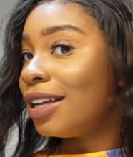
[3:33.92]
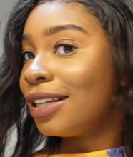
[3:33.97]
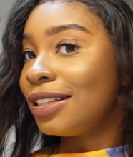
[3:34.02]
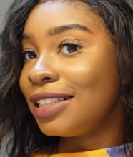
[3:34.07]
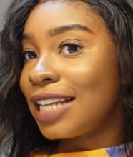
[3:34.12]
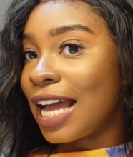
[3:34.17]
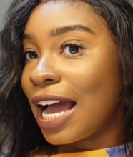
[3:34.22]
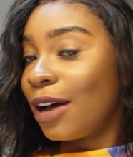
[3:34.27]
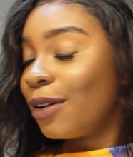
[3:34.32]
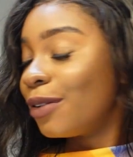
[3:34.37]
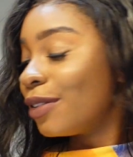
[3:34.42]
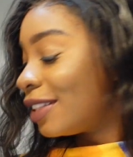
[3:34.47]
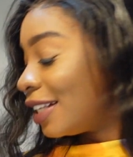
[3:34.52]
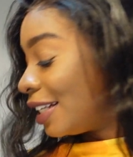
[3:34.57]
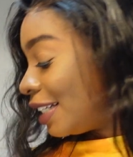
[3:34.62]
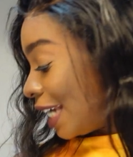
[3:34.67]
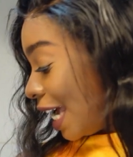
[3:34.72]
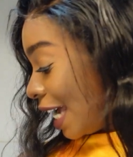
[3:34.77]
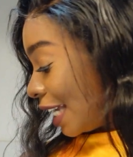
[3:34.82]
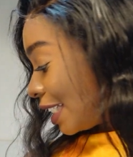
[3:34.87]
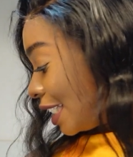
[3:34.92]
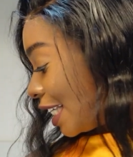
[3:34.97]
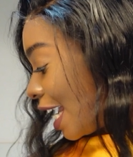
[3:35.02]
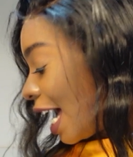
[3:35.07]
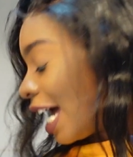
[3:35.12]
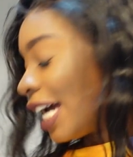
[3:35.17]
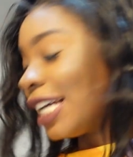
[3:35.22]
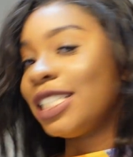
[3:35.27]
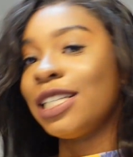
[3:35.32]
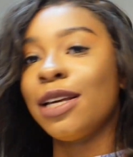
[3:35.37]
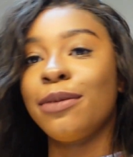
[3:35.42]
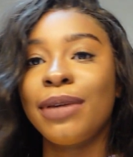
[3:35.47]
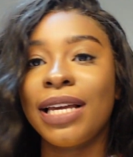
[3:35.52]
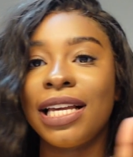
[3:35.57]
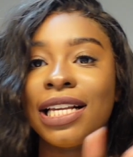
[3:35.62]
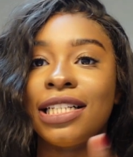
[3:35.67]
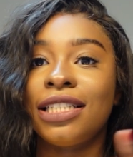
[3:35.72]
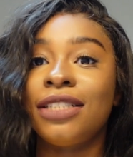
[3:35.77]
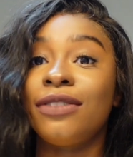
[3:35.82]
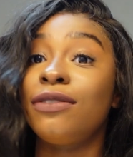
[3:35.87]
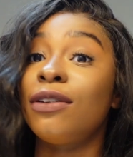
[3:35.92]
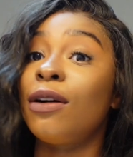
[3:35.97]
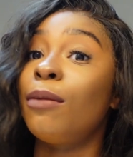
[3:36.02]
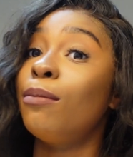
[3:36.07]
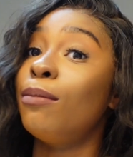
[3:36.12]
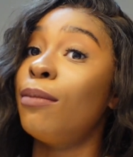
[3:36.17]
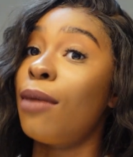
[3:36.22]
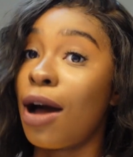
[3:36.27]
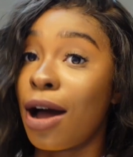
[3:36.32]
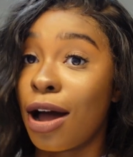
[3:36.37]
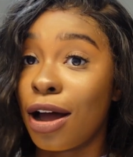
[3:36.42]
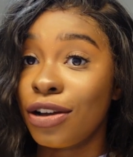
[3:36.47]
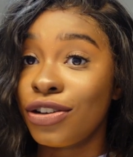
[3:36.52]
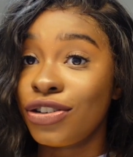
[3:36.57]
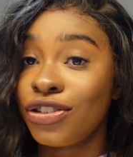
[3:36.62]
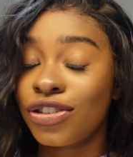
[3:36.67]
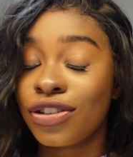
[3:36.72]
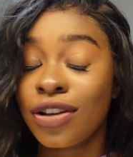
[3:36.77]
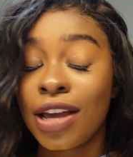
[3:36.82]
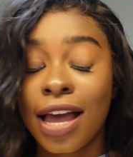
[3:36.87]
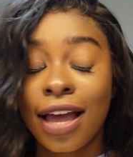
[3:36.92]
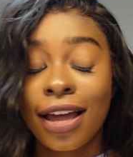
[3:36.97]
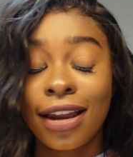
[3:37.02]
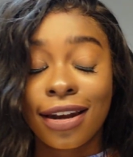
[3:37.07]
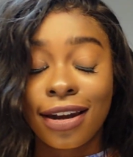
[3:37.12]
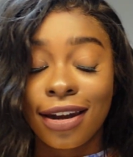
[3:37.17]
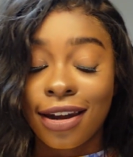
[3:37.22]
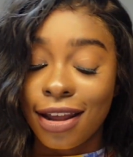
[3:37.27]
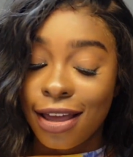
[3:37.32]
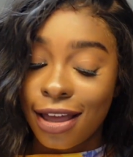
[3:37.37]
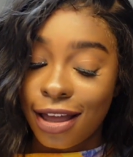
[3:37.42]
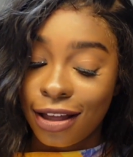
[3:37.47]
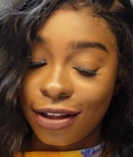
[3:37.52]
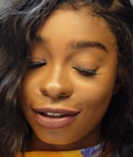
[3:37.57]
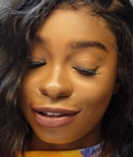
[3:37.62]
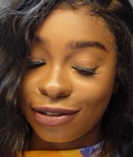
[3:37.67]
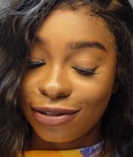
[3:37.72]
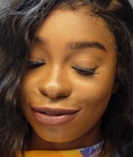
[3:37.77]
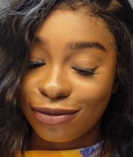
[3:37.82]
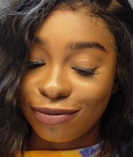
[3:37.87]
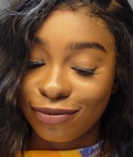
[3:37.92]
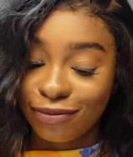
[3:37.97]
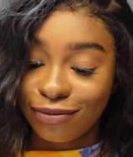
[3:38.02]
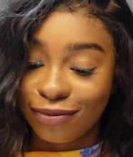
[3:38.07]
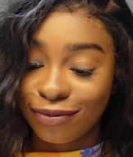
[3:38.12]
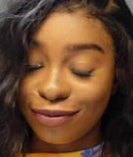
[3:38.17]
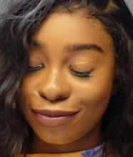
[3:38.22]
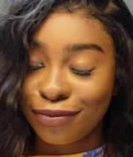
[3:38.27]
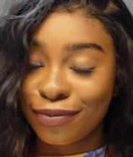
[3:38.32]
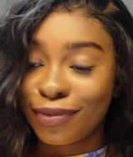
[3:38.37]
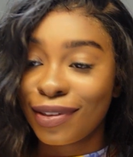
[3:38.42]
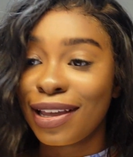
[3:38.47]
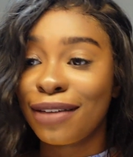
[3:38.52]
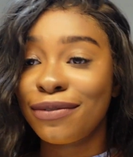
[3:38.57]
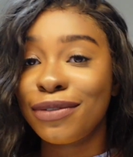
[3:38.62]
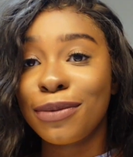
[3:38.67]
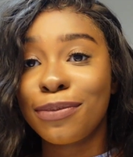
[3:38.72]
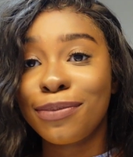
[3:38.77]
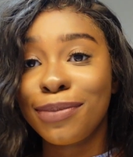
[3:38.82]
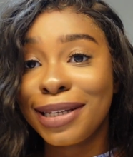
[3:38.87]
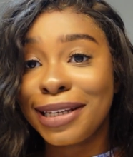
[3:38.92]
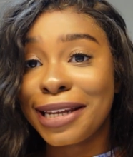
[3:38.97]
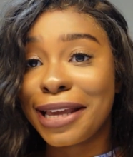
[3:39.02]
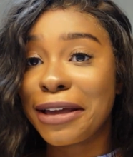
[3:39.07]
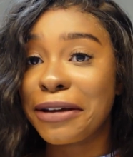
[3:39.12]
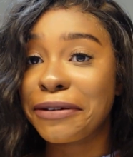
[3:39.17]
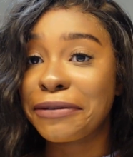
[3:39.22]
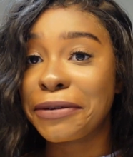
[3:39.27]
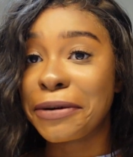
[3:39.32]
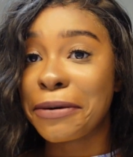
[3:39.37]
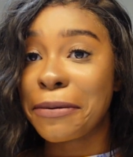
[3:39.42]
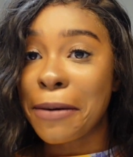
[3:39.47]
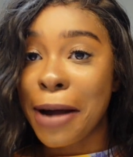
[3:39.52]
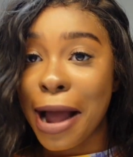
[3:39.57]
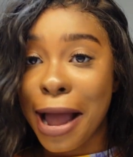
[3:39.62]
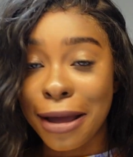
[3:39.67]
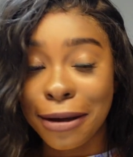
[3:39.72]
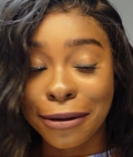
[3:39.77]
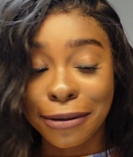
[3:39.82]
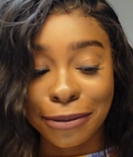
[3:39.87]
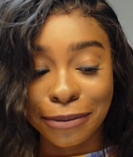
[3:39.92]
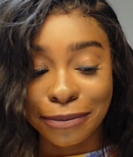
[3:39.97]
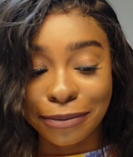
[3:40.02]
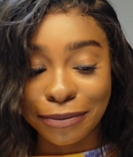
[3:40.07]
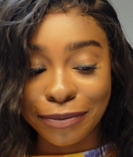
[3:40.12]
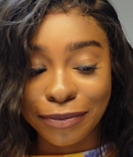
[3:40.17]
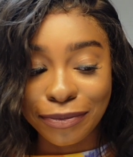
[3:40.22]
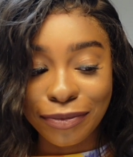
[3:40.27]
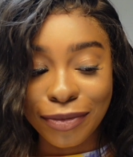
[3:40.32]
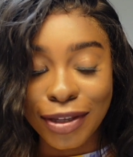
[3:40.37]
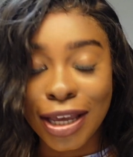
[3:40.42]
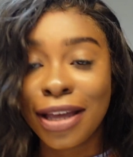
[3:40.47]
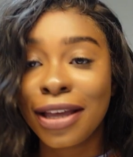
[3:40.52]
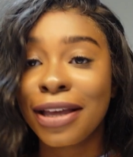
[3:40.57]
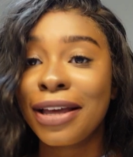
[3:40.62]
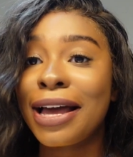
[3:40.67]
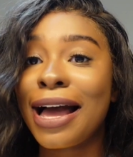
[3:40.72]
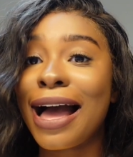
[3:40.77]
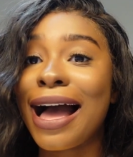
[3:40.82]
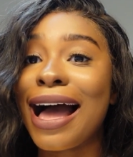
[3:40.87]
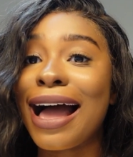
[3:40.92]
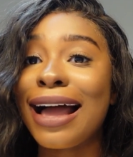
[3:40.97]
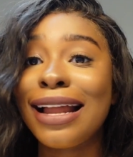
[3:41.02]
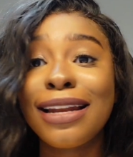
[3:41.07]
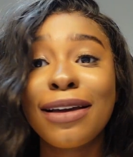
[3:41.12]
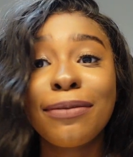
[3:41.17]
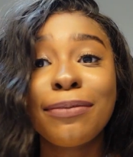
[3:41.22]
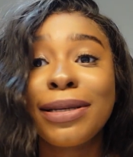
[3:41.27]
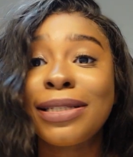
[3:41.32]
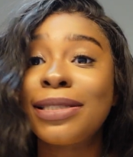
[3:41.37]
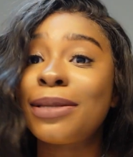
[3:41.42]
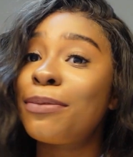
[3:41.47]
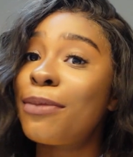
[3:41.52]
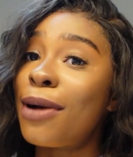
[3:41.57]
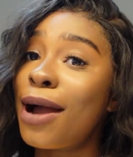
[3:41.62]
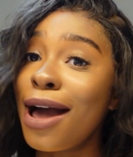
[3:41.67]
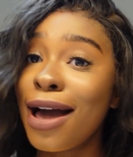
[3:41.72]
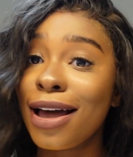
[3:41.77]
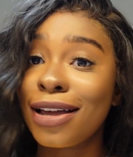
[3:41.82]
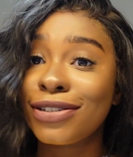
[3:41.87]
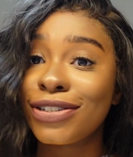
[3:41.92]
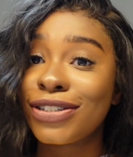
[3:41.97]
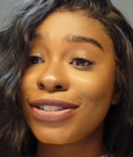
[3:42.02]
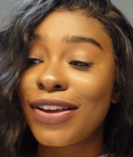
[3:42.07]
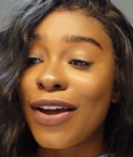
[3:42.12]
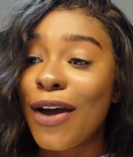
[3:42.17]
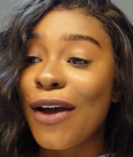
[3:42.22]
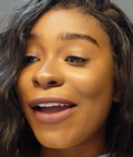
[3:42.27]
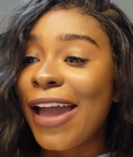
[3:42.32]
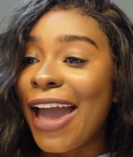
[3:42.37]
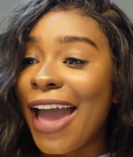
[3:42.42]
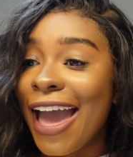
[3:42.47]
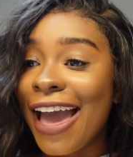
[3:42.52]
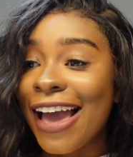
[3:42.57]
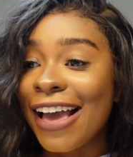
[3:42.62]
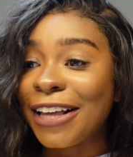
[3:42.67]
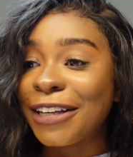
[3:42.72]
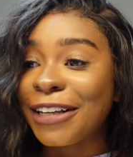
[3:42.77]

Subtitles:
Now, the next item is from Maje. Now, you've been here for a while, I love me some Maje, okay?